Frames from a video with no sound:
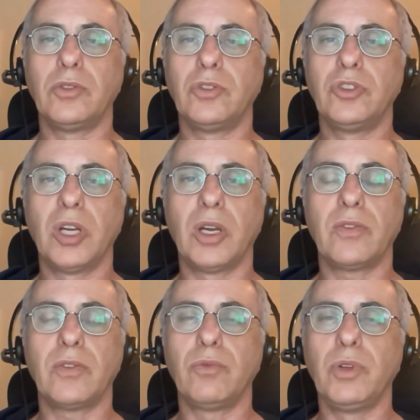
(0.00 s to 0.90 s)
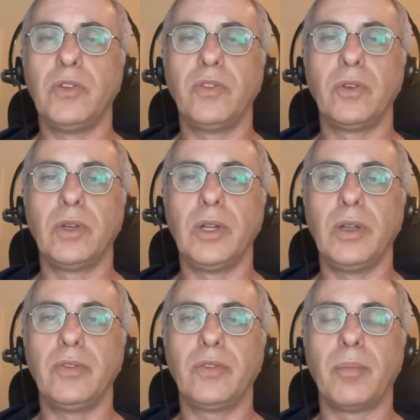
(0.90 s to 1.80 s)
Just
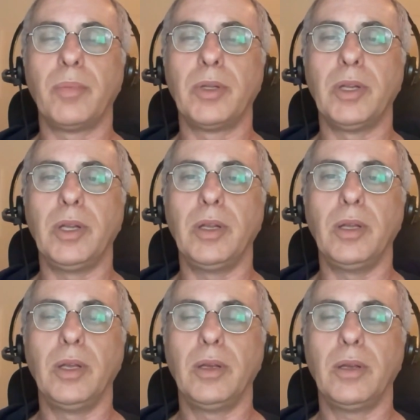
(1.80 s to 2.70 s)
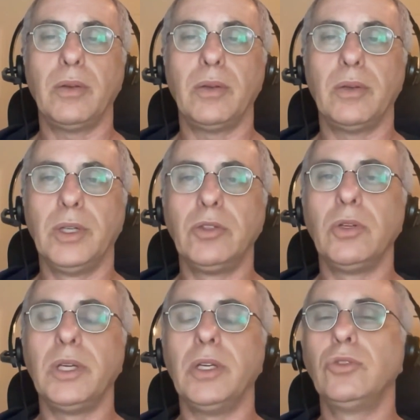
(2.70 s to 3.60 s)
recently, somebody
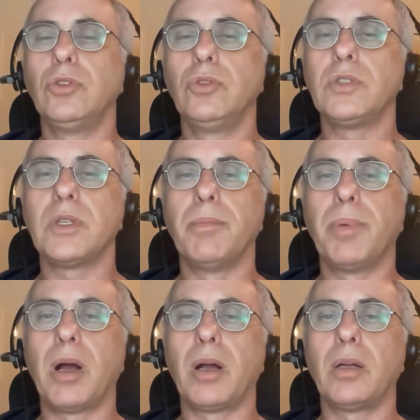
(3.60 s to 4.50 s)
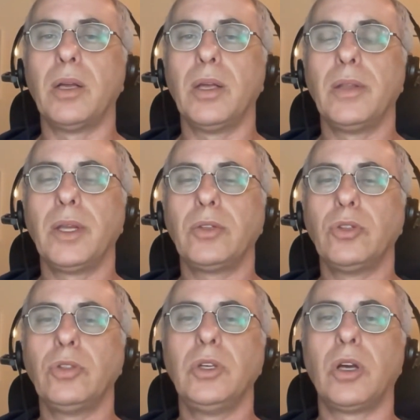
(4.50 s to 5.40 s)
literally introduced a bug that
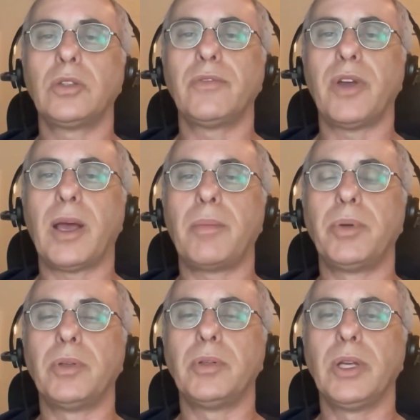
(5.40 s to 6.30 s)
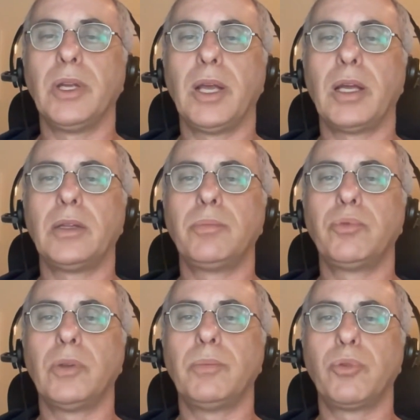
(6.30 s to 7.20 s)
could not have happened had
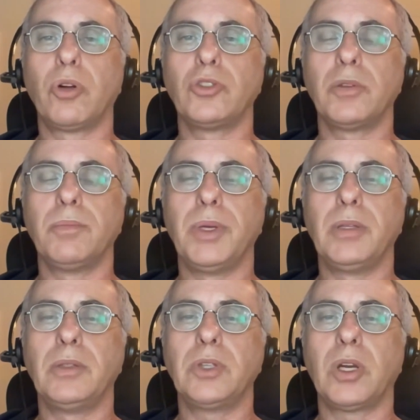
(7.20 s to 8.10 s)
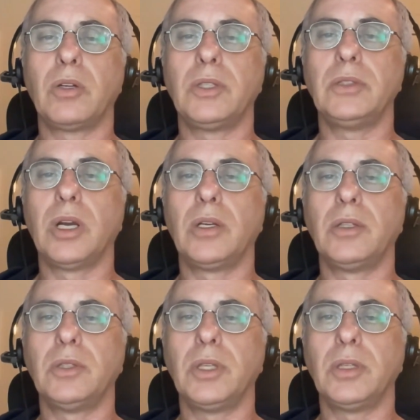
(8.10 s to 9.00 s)
the project been entirely
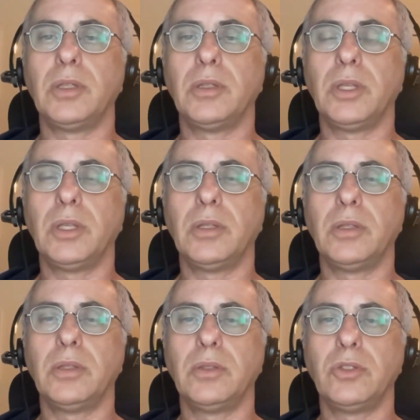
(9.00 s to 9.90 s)
done in